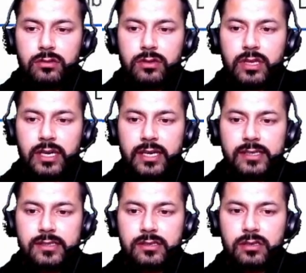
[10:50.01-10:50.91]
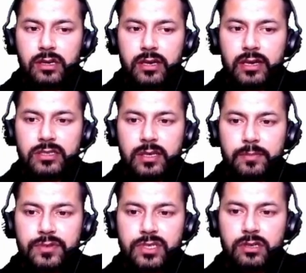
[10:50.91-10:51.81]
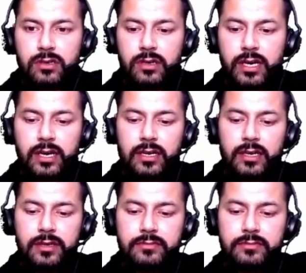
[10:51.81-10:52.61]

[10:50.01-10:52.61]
that is exception handling.